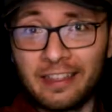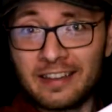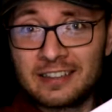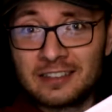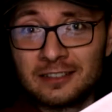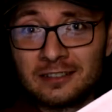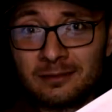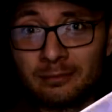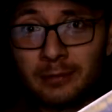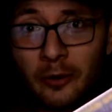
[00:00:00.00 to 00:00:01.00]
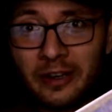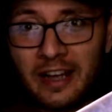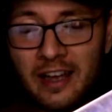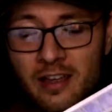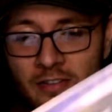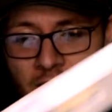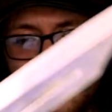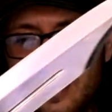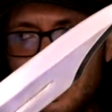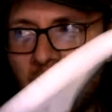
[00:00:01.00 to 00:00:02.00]
this Bowie knife,
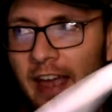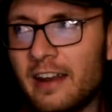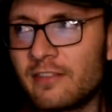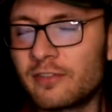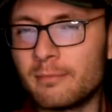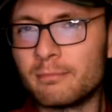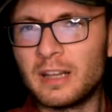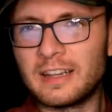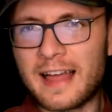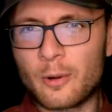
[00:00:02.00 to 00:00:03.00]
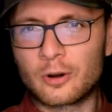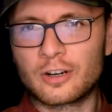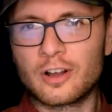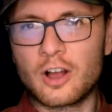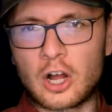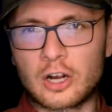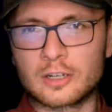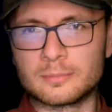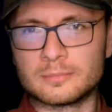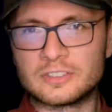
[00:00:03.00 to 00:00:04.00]
and from Belauer
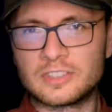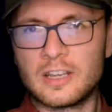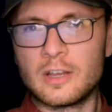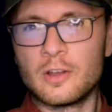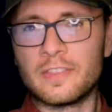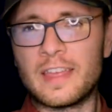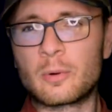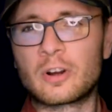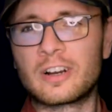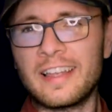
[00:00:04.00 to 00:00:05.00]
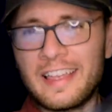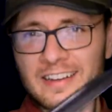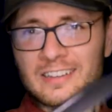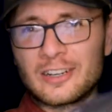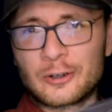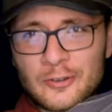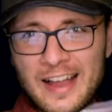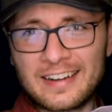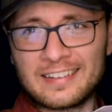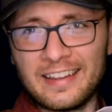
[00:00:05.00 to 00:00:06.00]
Arms, they were
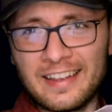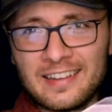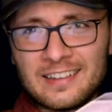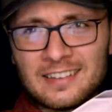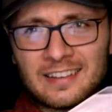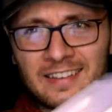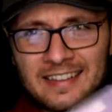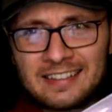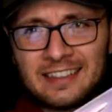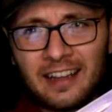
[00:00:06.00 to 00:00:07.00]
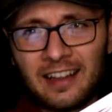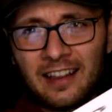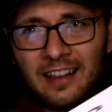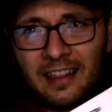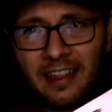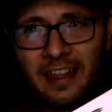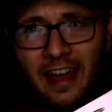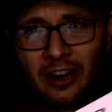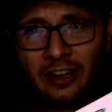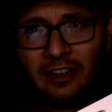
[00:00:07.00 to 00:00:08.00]
incorrectly listing
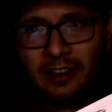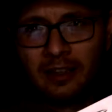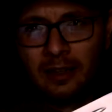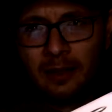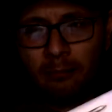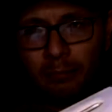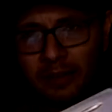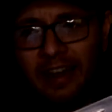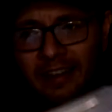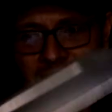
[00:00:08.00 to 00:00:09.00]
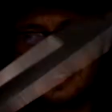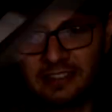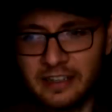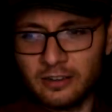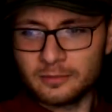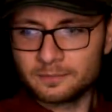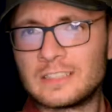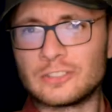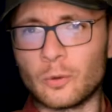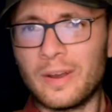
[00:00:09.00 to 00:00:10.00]
their blade steel.
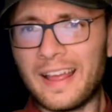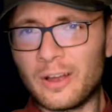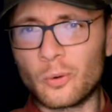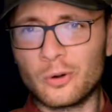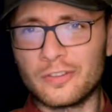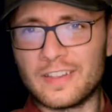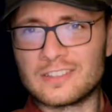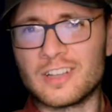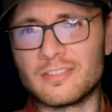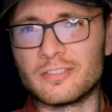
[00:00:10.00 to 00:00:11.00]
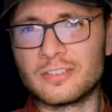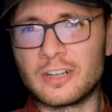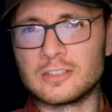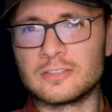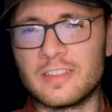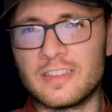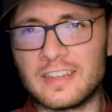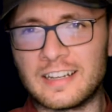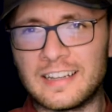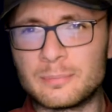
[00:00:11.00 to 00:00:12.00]
So when I ordered this off of Cult of
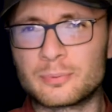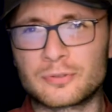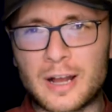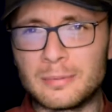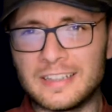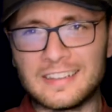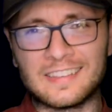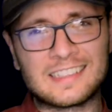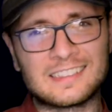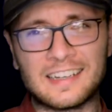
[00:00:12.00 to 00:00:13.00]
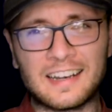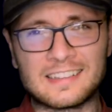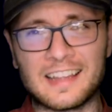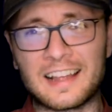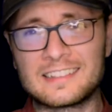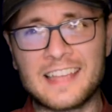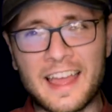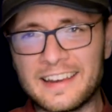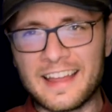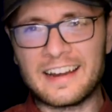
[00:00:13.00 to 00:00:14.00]
Athena, it probably listed it as like
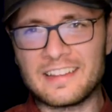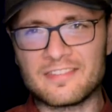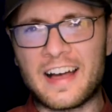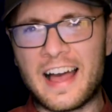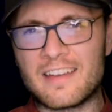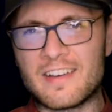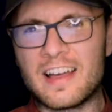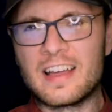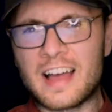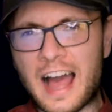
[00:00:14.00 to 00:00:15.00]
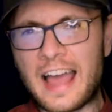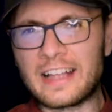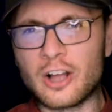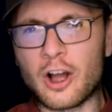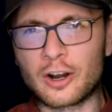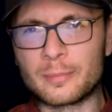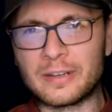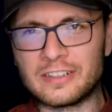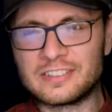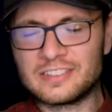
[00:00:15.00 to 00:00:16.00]
1095 high
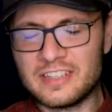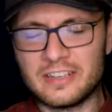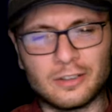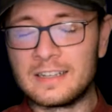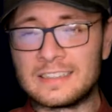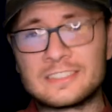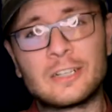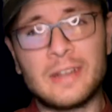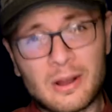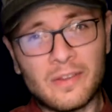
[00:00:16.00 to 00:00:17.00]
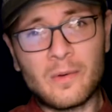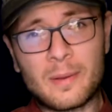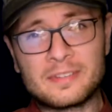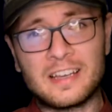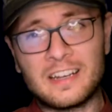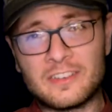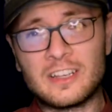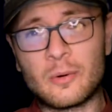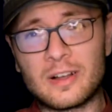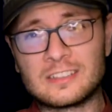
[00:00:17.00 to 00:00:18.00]
carbon steel. So now on the website, if you
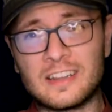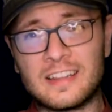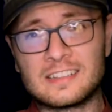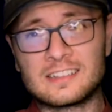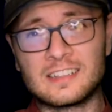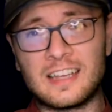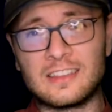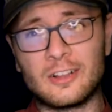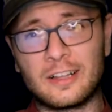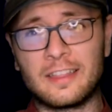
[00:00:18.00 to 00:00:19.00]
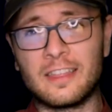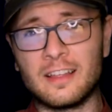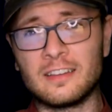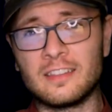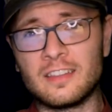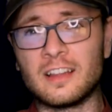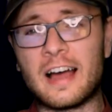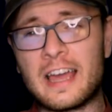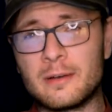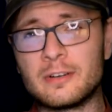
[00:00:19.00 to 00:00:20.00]
go onto this and look at the
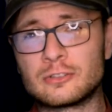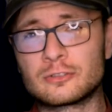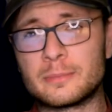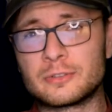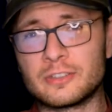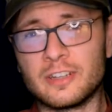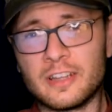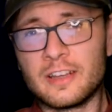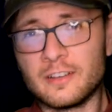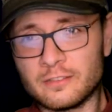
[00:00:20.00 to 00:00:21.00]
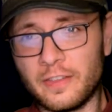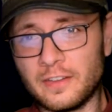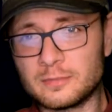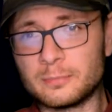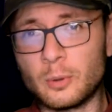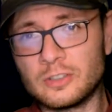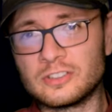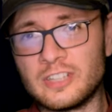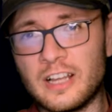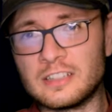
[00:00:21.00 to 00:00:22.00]
item description for this Boar's
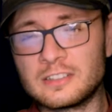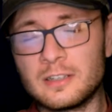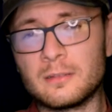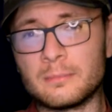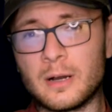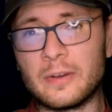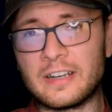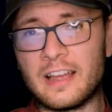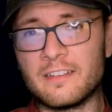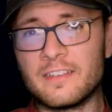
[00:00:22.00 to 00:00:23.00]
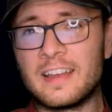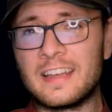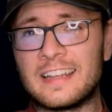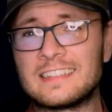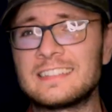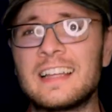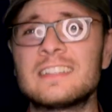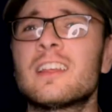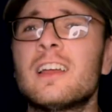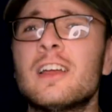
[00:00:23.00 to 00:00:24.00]
Tusk Bowie knife, it
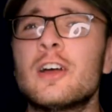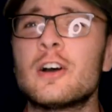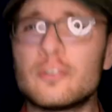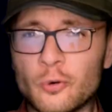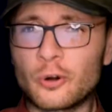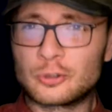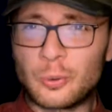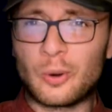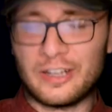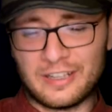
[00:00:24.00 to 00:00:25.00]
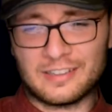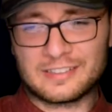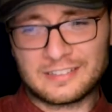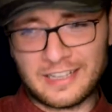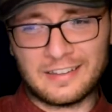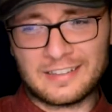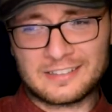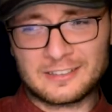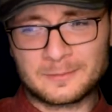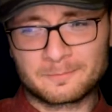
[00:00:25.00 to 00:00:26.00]
says 420
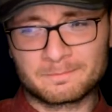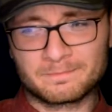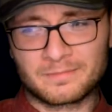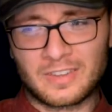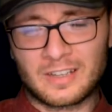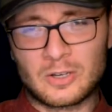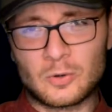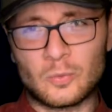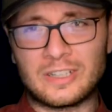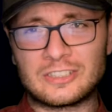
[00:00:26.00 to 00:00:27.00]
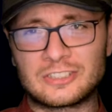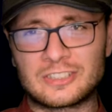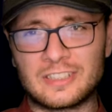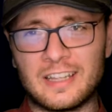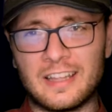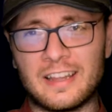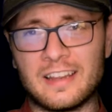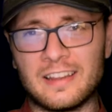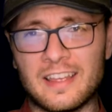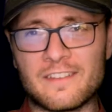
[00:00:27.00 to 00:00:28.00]
stainless, which
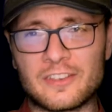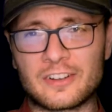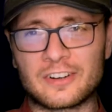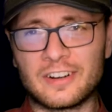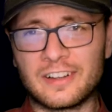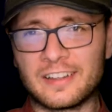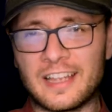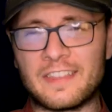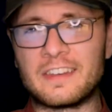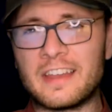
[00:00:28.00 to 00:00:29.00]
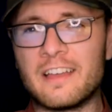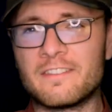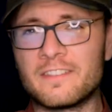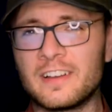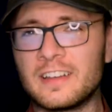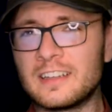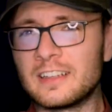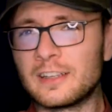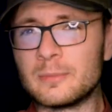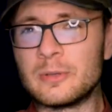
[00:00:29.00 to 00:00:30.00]
if you're in the knife
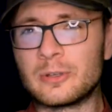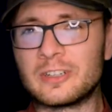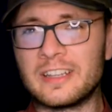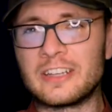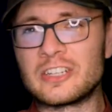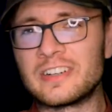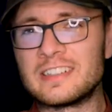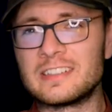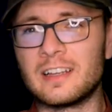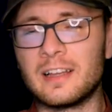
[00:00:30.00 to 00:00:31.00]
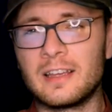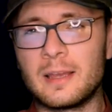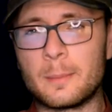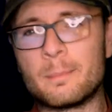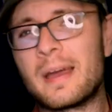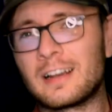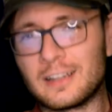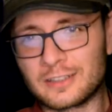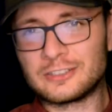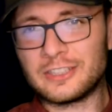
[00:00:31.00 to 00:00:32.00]
community and you're into
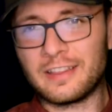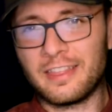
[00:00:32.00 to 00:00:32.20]
metallurgy and